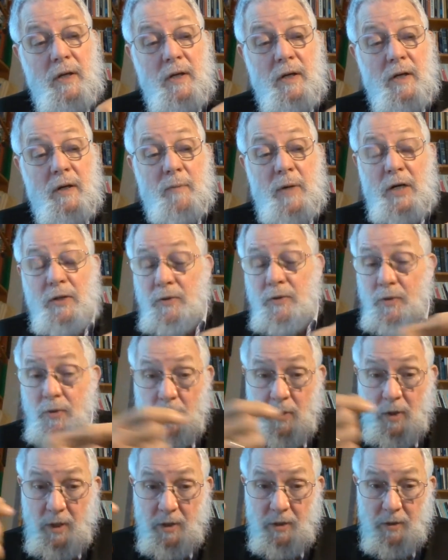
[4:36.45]
about
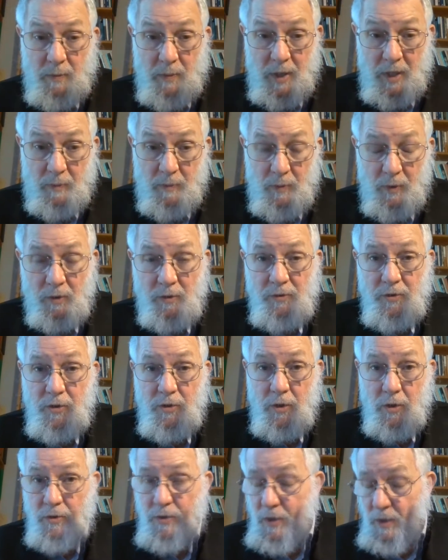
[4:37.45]
200 people
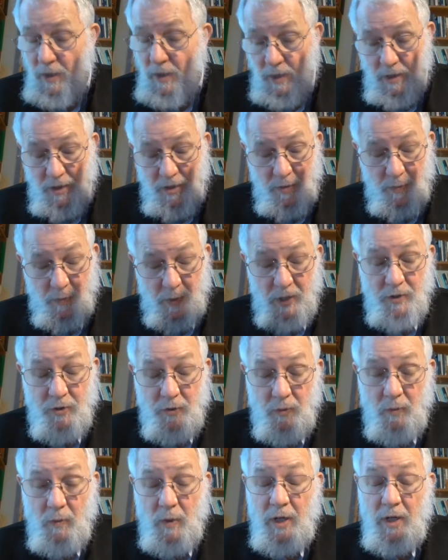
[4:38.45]
chosen in a
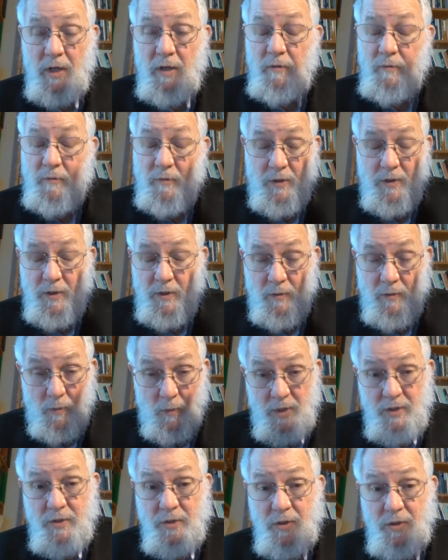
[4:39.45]
special way for their
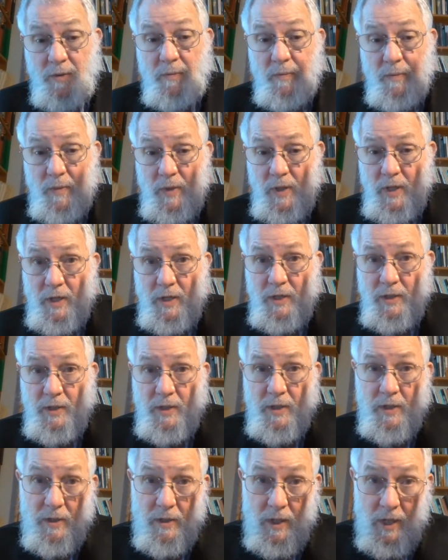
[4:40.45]
wisdom and
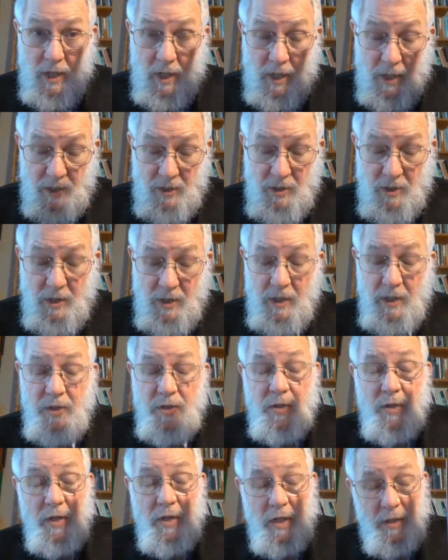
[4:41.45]
their high
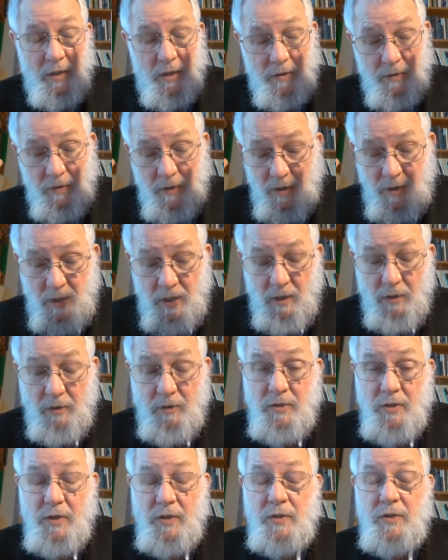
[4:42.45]
education and their
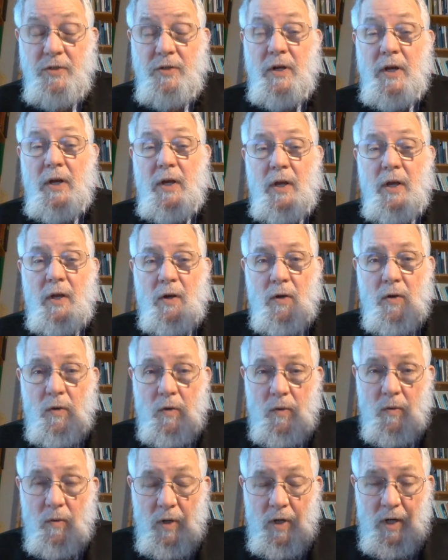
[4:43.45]
intelligence,
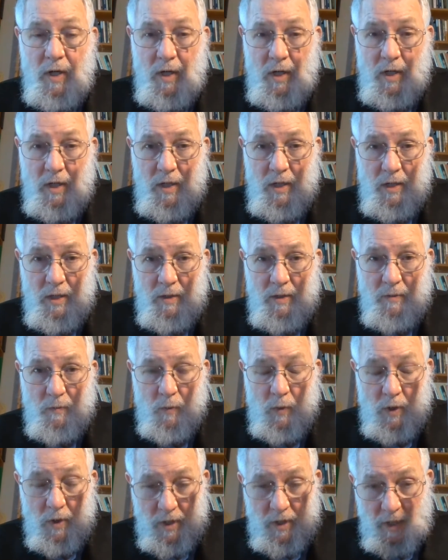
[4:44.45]
who
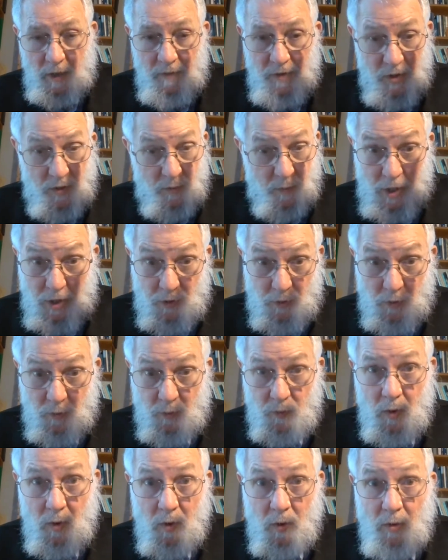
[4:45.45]
will have a special
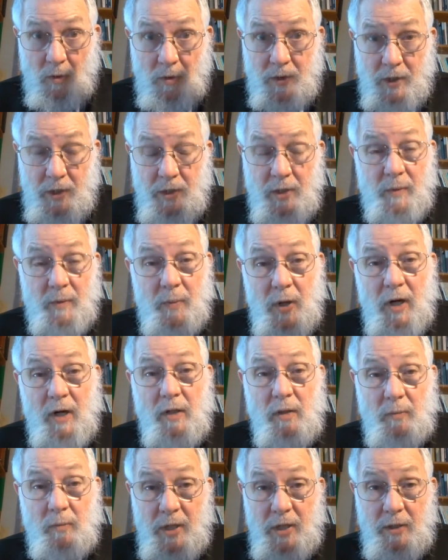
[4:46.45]
role in the
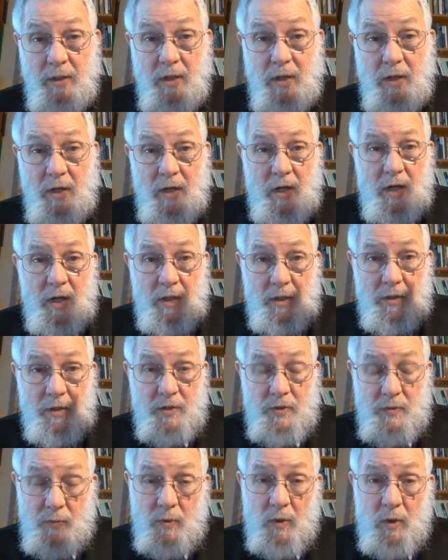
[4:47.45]
Parliament.
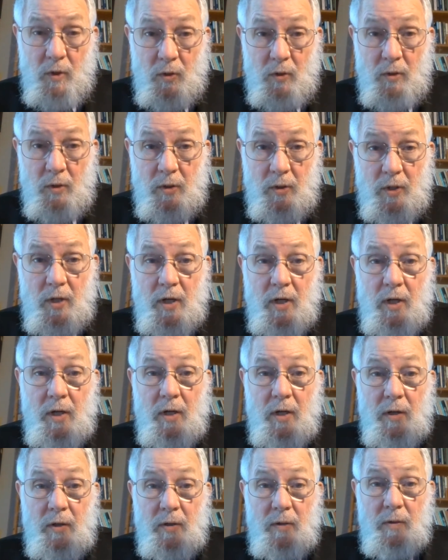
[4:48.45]
This
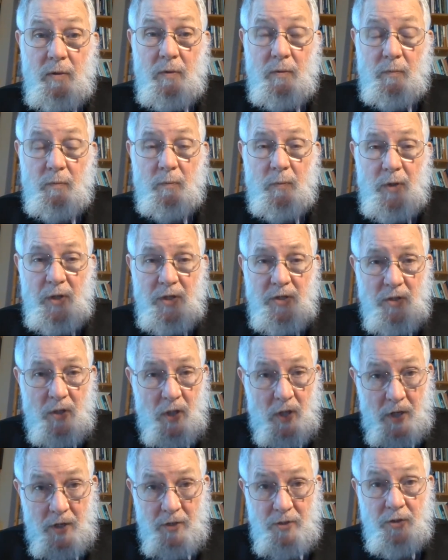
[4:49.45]
role is
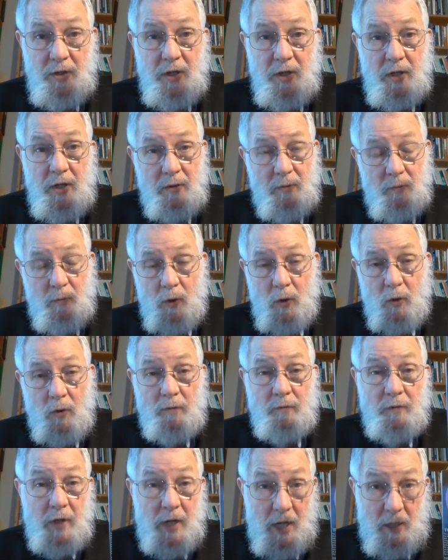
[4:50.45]
largely a role
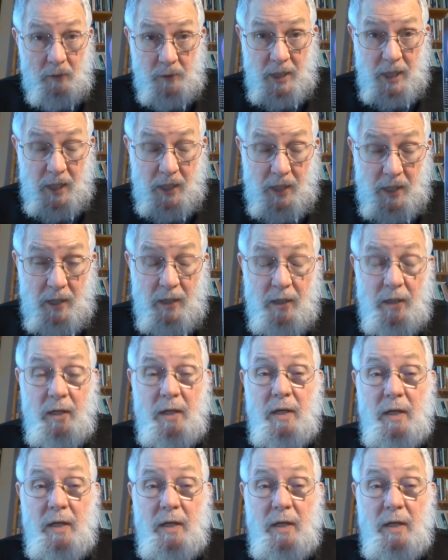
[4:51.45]
of nominating